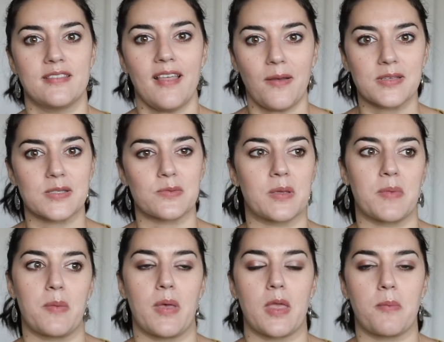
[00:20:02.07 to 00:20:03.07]
That week
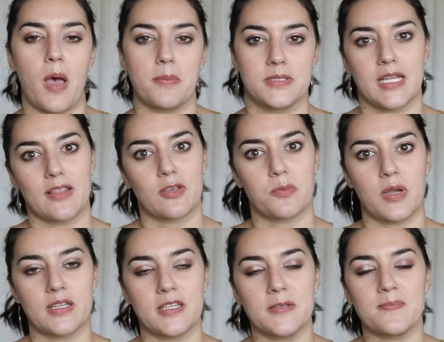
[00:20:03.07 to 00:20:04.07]
my belly popped and I looked
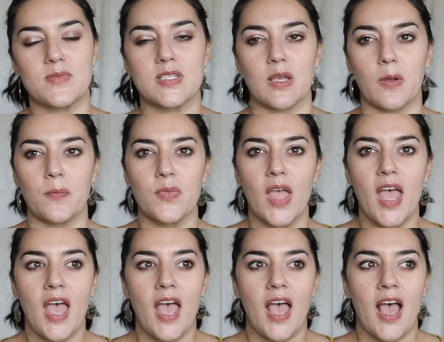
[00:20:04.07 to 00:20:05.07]
pregnant. So,
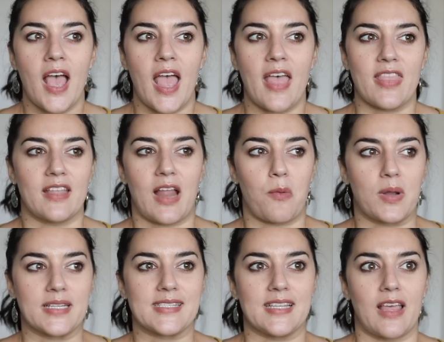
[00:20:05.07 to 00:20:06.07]
and then I
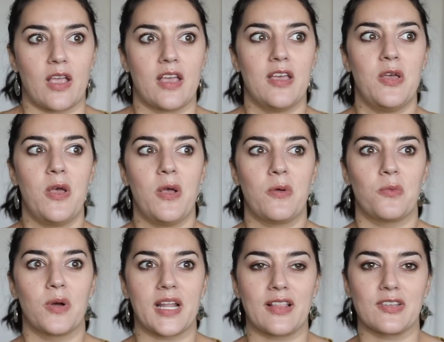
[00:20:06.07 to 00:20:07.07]
want to see like
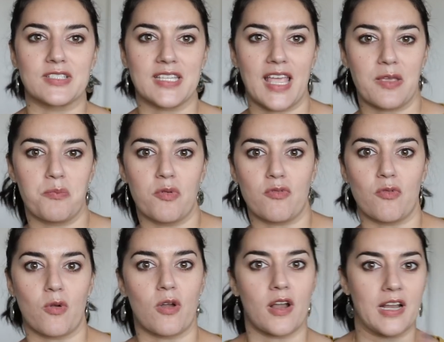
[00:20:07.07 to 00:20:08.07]
what I looked like
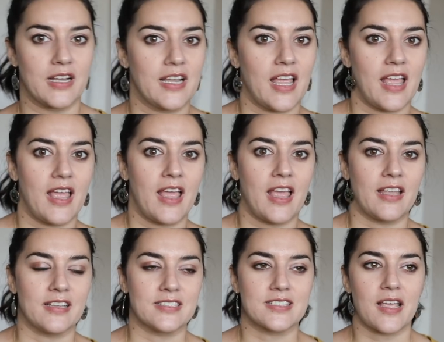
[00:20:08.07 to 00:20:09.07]
before
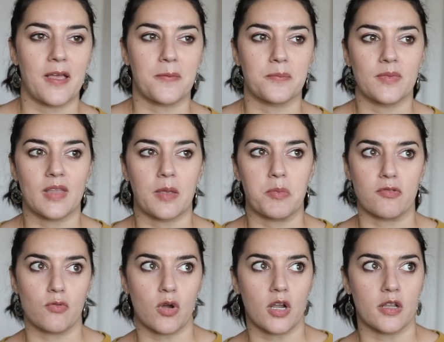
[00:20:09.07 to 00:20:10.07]
and um, like
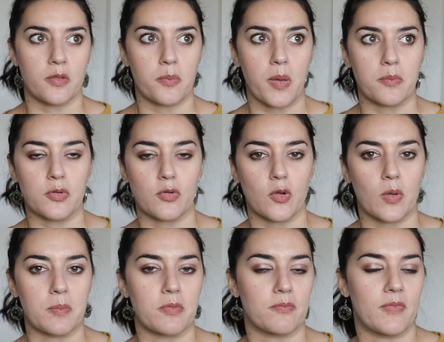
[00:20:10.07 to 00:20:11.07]
before the bump
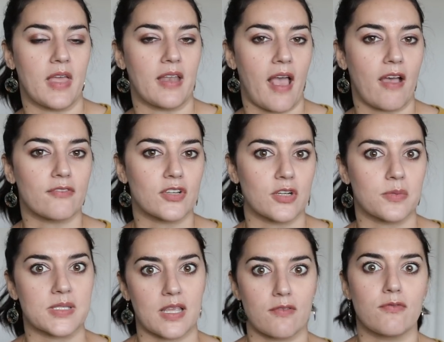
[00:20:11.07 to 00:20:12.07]
grew and, and after
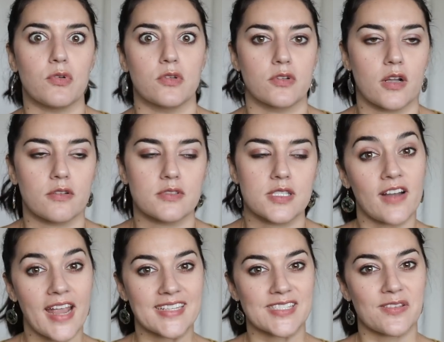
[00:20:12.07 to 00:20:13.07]
it was like full grown. All
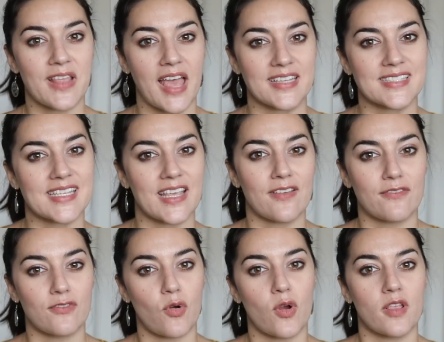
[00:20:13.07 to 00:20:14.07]
right, so that is
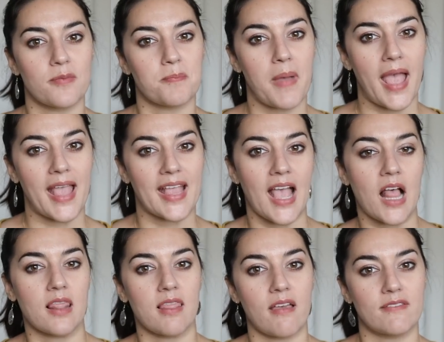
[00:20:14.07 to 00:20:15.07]
it for my
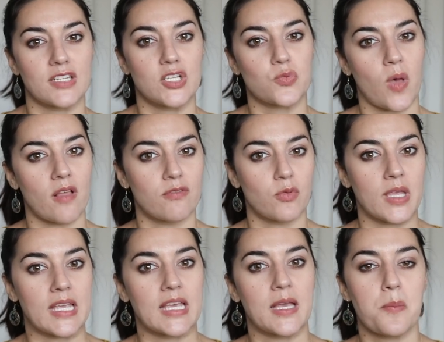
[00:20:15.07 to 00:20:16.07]
11 to 12
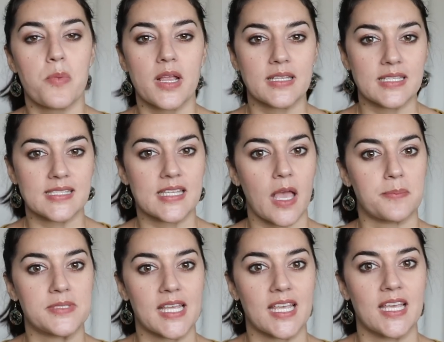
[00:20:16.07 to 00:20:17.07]
week pregnancy
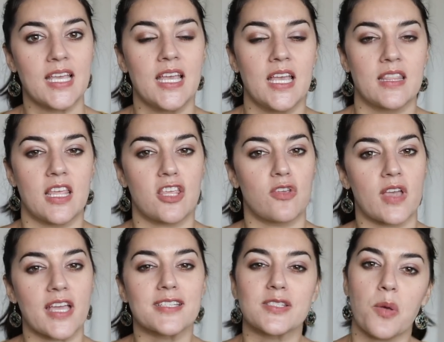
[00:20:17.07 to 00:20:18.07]
update. Thank you
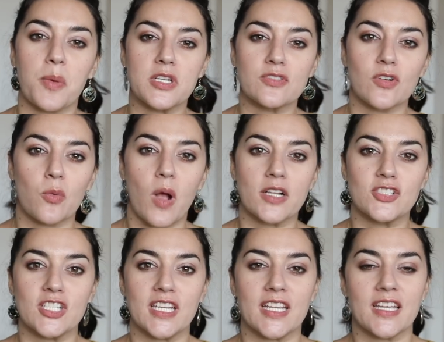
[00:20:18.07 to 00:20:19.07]
guys so much for
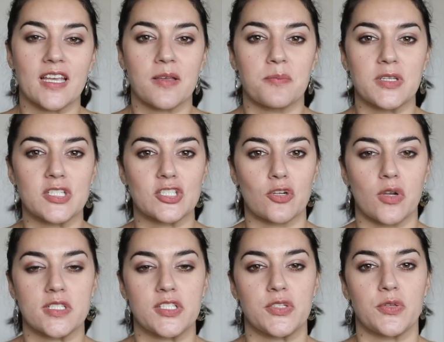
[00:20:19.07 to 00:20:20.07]
watching. Be
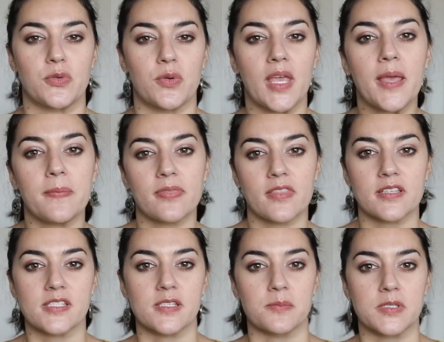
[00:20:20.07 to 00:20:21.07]
sure to hit
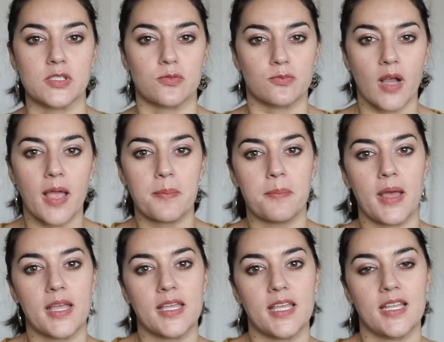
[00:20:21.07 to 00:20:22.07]
the subscribe
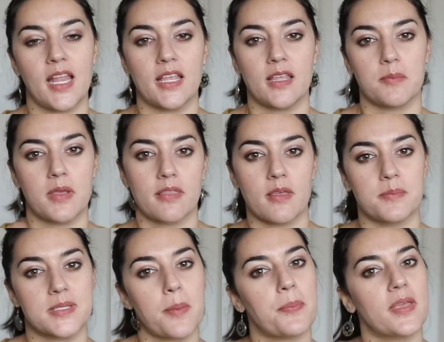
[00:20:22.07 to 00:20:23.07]
button and give me a
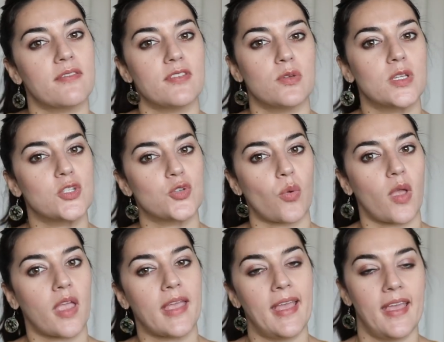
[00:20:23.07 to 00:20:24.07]
thumbs up if you
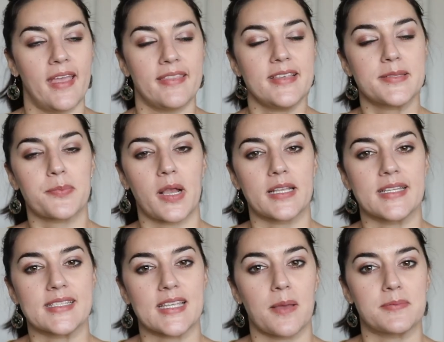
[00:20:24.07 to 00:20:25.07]
enjoy these
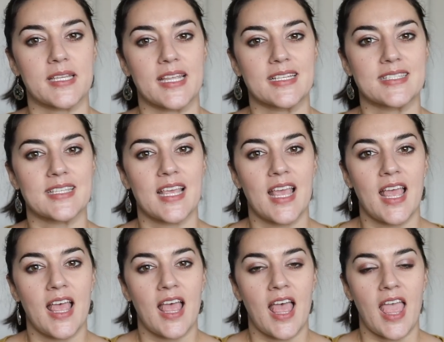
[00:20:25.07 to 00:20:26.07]
pregnancy updates.
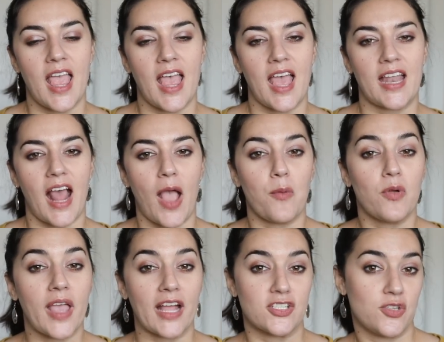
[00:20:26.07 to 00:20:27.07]
And I
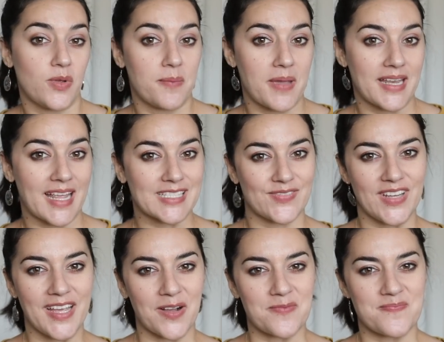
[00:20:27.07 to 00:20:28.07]
will catch you in my next
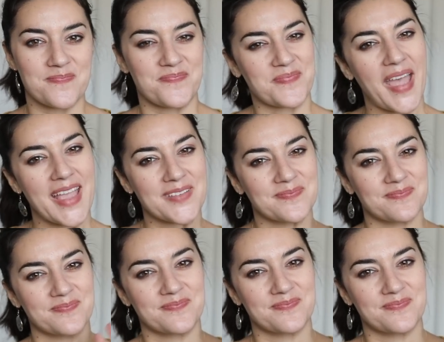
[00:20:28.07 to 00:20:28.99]
video. Bye!